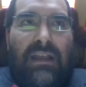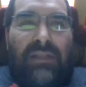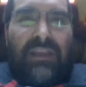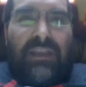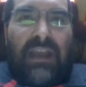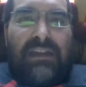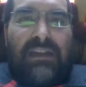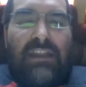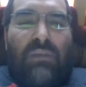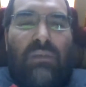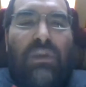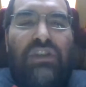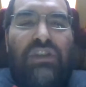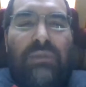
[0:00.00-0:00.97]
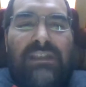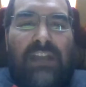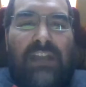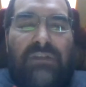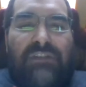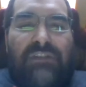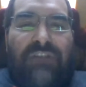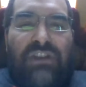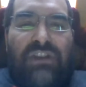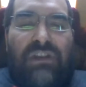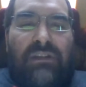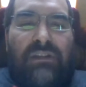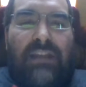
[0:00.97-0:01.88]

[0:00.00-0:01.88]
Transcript: The idea that we should be self-sufficient,